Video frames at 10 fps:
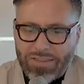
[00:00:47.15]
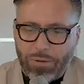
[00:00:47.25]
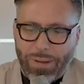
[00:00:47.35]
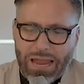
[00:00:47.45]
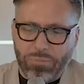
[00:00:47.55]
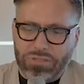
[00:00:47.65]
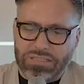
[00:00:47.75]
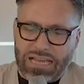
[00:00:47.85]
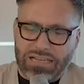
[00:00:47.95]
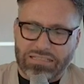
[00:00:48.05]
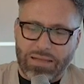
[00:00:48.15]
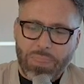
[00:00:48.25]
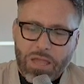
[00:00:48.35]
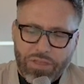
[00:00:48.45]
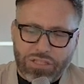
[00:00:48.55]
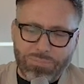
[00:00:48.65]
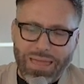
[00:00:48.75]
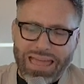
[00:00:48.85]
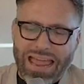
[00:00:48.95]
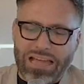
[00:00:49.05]
And the Bible says that this
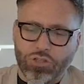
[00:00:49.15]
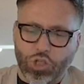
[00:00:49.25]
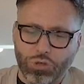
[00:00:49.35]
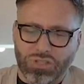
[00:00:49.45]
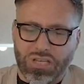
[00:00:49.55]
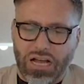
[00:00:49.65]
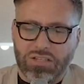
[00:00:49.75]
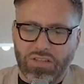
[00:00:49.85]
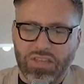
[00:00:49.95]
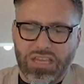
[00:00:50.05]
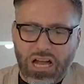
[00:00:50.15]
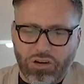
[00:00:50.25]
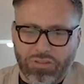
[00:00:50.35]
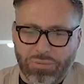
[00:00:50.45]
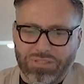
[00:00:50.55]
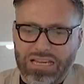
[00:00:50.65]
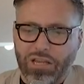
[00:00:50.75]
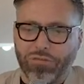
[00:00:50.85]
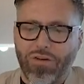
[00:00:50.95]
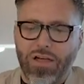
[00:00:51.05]
man had two sons, and the younger of them said
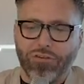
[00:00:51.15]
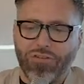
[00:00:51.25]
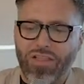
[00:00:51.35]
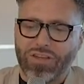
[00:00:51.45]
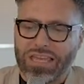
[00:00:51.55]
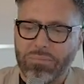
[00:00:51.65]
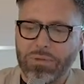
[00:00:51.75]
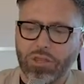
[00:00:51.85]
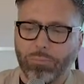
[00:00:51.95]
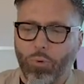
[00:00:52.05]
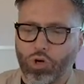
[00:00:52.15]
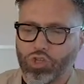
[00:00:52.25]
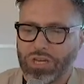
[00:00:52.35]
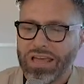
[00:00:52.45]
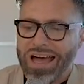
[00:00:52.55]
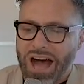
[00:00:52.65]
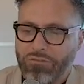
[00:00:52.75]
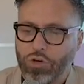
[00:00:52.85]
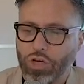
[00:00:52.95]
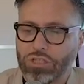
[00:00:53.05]
to the father, "Father, give me the portion
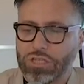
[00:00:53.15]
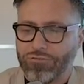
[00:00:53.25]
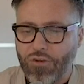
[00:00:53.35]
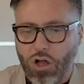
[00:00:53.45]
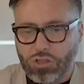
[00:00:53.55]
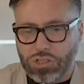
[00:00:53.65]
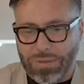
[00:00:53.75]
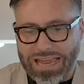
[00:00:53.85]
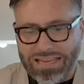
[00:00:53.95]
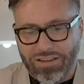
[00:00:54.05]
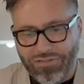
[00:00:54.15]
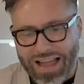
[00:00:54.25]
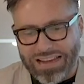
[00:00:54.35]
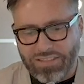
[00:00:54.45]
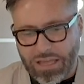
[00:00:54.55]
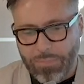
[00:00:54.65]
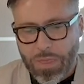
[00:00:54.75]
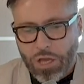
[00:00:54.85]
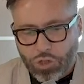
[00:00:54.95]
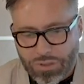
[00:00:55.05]
of goods that falls to me," and divided them
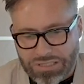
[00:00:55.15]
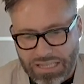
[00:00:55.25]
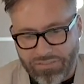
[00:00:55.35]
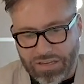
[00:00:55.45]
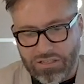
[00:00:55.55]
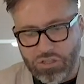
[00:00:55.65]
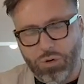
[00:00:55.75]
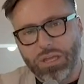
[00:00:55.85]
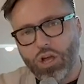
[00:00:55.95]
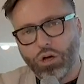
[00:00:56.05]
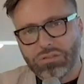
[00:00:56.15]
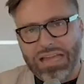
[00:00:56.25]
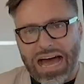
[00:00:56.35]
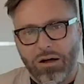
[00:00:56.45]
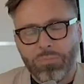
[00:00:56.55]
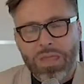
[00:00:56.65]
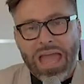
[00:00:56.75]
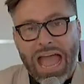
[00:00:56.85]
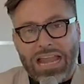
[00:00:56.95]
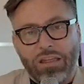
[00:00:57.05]
to his living. And so he goes out,
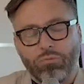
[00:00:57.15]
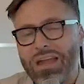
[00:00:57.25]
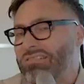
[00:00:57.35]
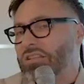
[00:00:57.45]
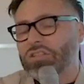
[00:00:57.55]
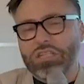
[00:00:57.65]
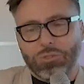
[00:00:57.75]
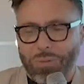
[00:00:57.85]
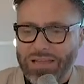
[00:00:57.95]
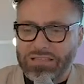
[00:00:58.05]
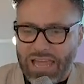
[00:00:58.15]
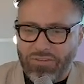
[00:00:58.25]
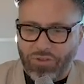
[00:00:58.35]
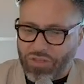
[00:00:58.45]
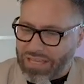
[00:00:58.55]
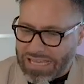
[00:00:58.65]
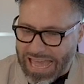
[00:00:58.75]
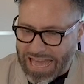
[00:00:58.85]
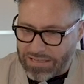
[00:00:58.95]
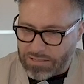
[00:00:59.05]
and he recklessly spends everything he
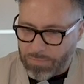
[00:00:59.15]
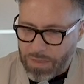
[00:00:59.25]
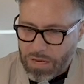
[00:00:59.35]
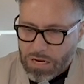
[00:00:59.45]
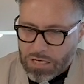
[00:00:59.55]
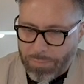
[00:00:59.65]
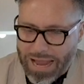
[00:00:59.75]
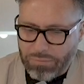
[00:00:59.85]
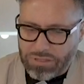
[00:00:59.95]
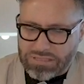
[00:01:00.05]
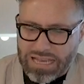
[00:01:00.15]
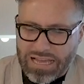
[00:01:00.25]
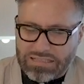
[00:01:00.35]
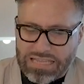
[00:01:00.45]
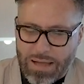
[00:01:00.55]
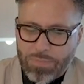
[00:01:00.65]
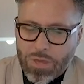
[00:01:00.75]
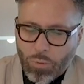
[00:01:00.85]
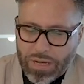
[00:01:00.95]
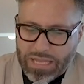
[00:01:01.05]
has. The Bible says that
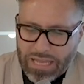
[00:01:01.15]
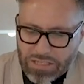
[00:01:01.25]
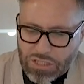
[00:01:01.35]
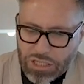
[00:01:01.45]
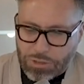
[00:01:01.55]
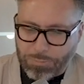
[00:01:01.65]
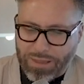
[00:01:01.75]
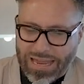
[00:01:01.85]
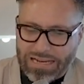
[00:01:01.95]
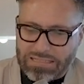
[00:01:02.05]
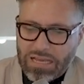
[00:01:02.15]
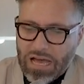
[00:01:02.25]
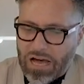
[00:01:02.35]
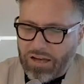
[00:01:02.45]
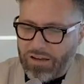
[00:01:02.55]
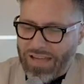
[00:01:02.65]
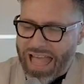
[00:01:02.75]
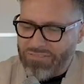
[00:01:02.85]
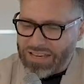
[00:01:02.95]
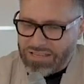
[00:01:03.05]
when he gets to this place of
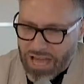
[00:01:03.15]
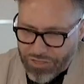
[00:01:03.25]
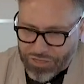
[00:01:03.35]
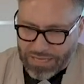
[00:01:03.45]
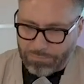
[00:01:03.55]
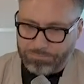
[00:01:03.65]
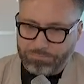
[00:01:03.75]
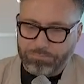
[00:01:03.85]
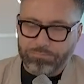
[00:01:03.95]
having nothing,